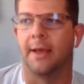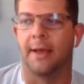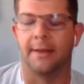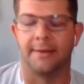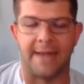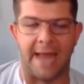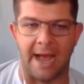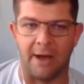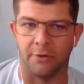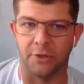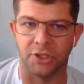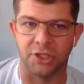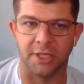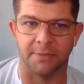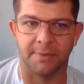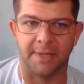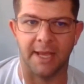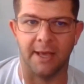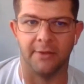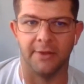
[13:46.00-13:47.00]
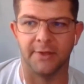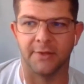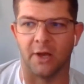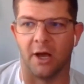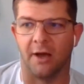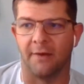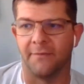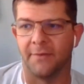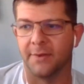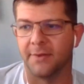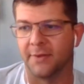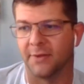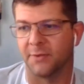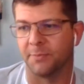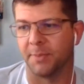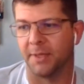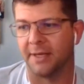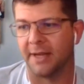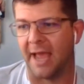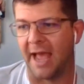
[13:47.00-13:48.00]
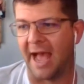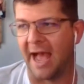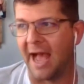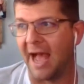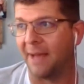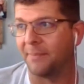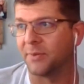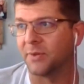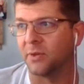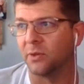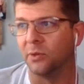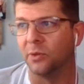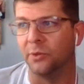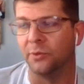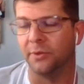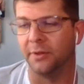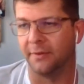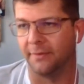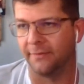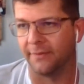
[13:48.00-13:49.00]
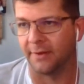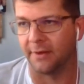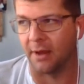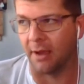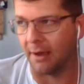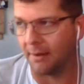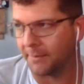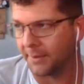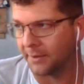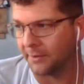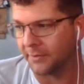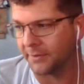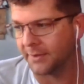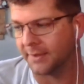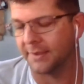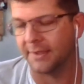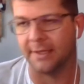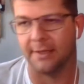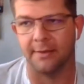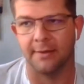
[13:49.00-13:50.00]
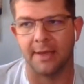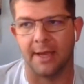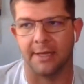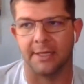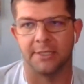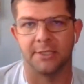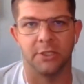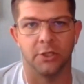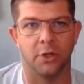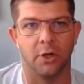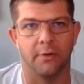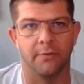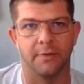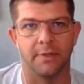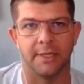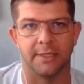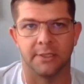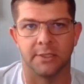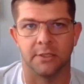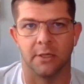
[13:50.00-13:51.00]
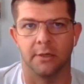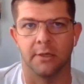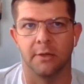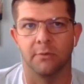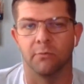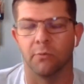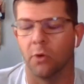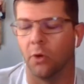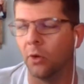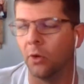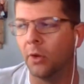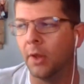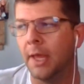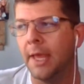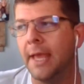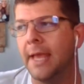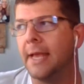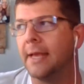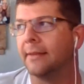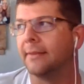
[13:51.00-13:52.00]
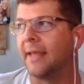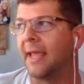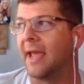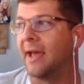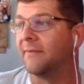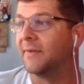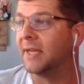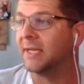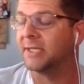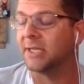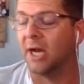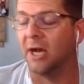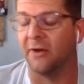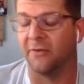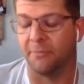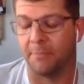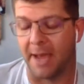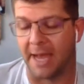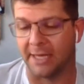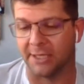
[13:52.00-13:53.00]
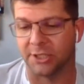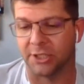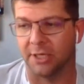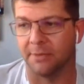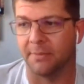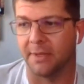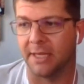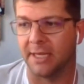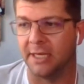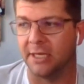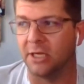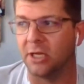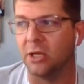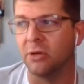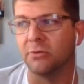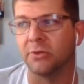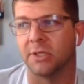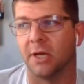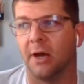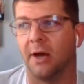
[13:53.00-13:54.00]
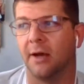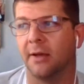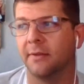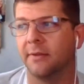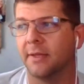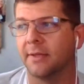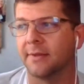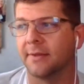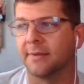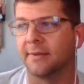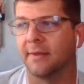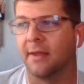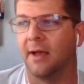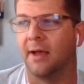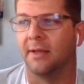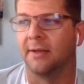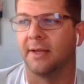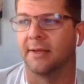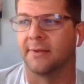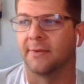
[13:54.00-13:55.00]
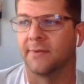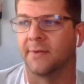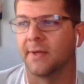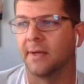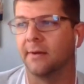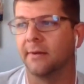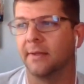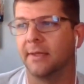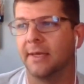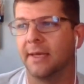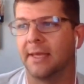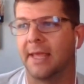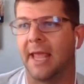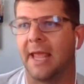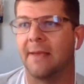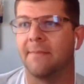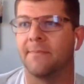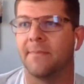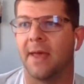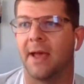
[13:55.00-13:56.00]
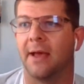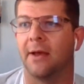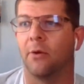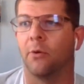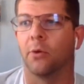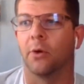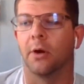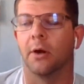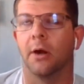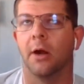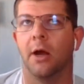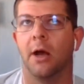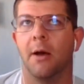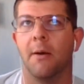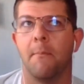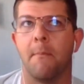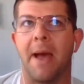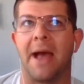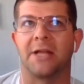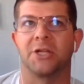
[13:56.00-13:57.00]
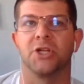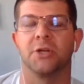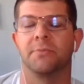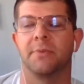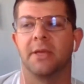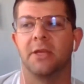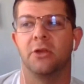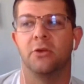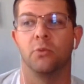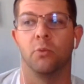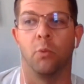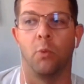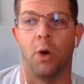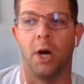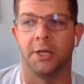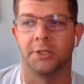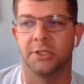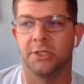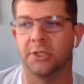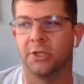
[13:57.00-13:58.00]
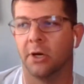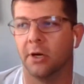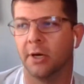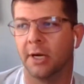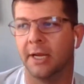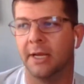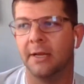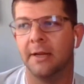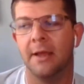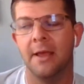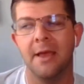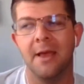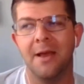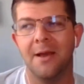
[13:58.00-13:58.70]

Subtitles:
now in Chip Kelly's offense, has been absolutely phenomenal since he kind of took over that starting role. They have a tough matchup in Utah. This is not necessarily a game or a matchup that you'd want to target.